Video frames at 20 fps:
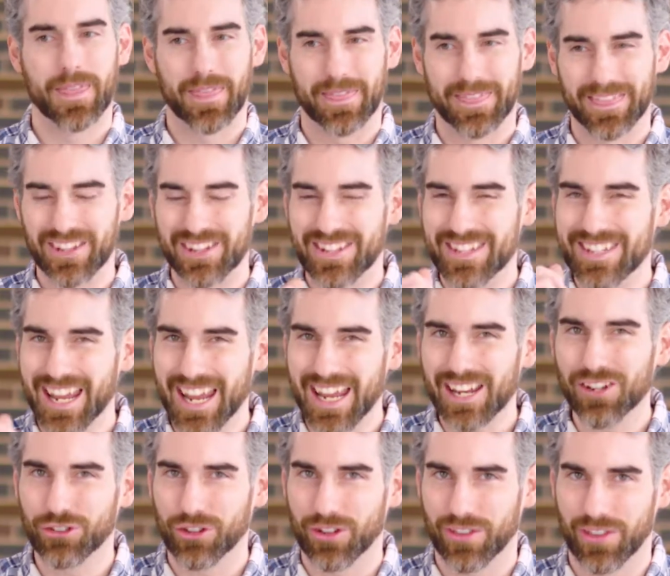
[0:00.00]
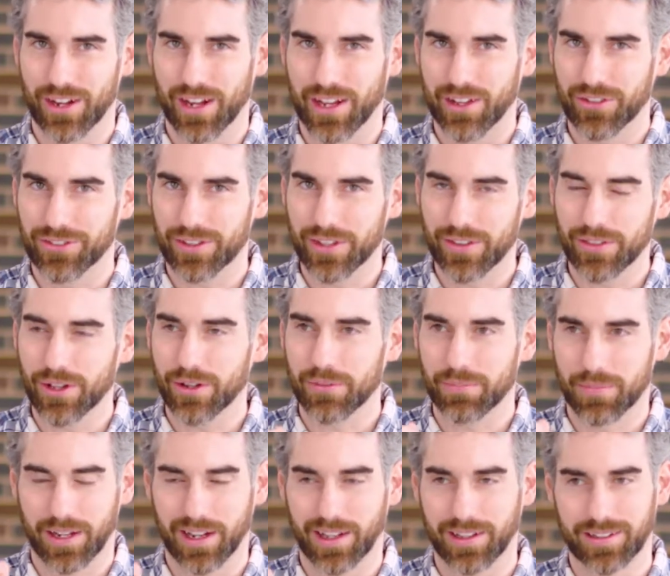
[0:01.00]
The danger that I see though,
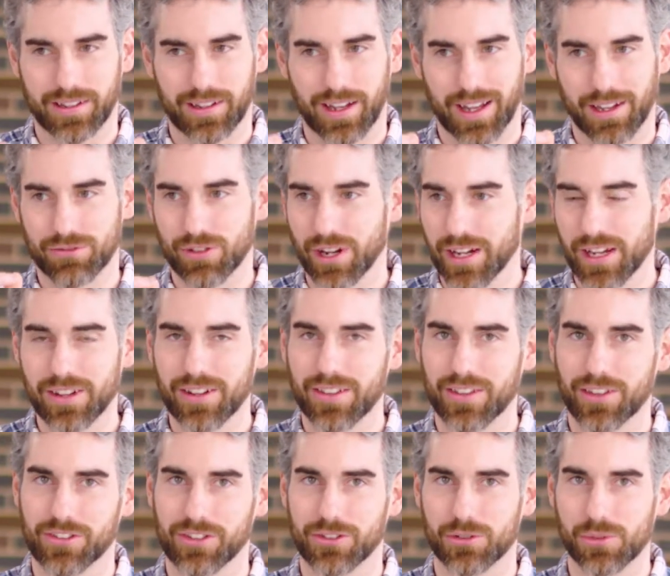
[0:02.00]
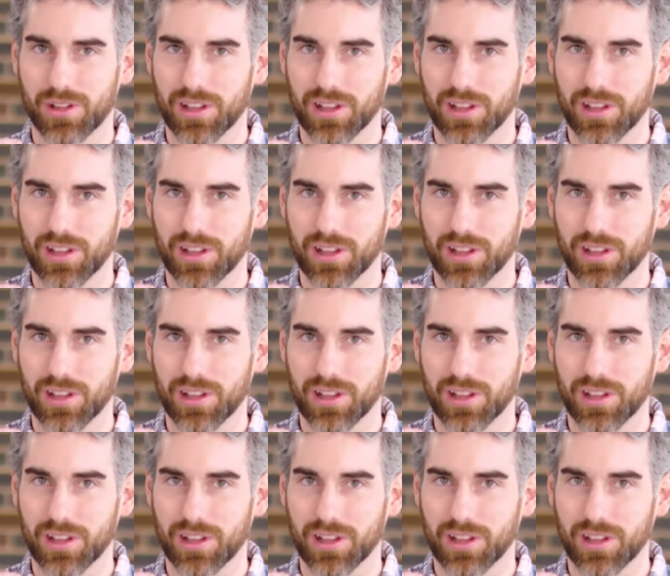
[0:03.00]
and I run into this into a